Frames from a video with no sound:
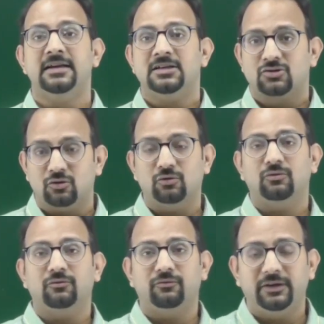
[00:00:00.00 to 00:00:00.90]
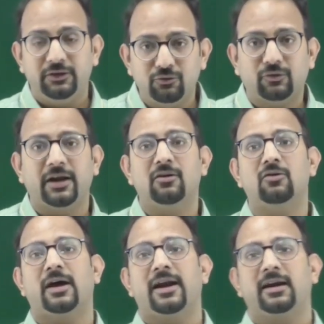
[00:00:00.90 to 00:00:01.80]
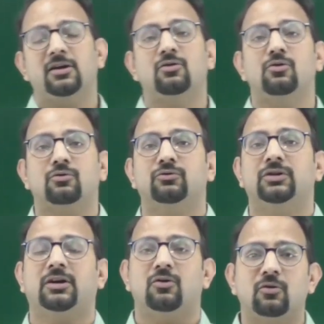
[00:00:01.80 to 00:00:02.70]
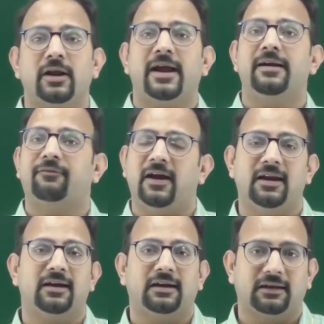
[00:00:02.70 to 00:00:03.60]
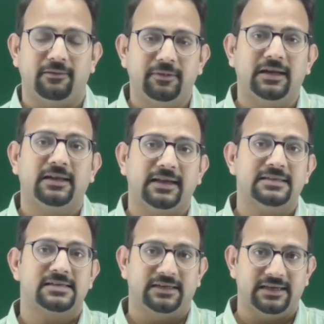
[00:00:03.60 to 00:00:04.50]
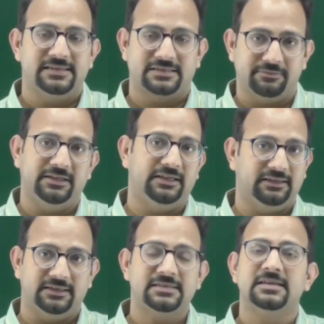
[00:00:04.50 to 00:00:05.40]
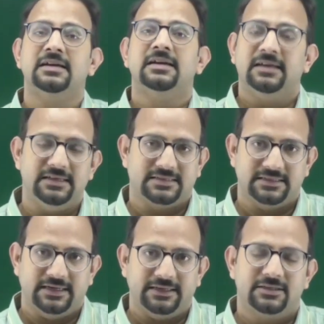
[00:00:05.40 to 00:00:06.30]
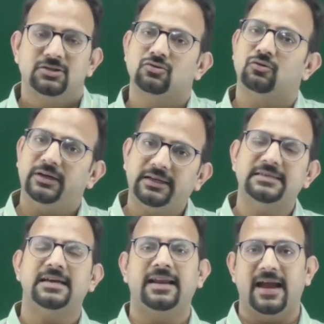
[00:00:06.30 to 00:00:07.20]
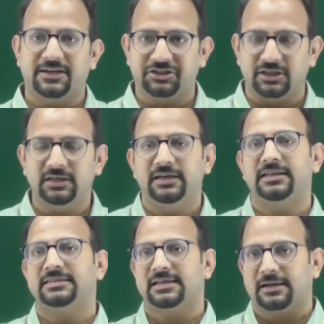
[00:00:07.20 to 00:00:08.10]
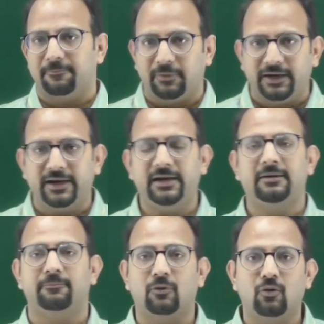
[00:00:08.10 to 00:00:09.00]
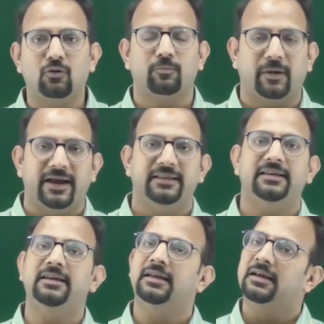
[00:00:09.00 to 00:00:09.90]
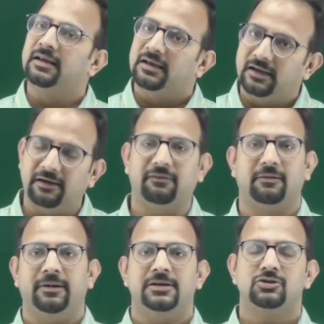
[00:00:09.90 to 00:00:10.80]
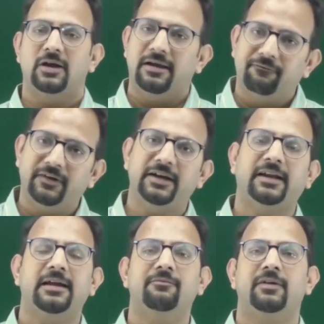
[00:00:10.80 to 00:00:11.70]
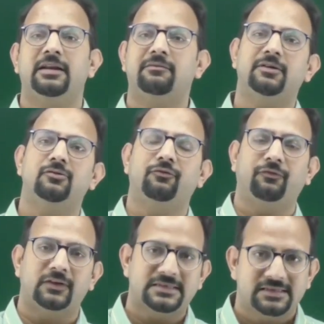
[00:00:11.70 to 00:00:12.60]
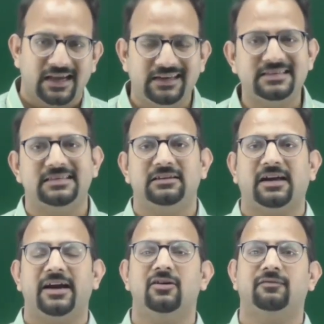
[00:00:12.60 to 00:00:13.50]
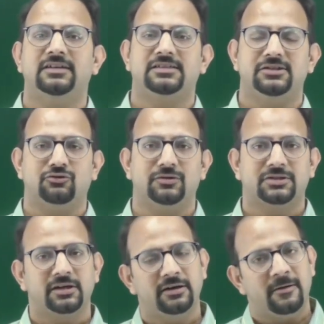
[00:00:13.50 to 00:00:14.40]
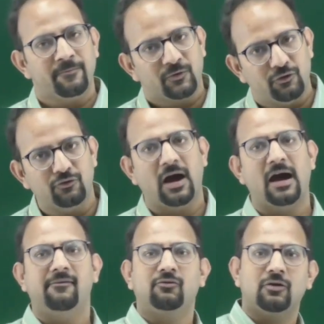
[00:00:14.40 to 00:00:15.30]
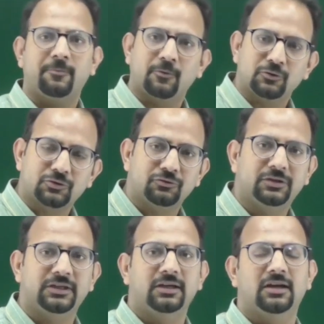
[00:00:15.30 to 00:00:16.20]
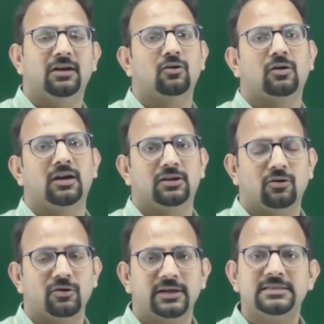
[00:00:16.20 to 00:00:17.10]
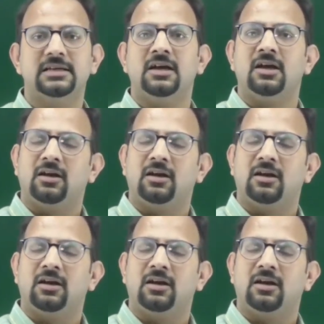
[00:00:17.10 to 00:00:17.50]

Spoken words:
So you cannot directly go to the court and file a criminal case against me in this incident. So it is an action, it is a complaint brought by the government. So every time whenever you face any kind of this situation, you have to approach to the local authorities.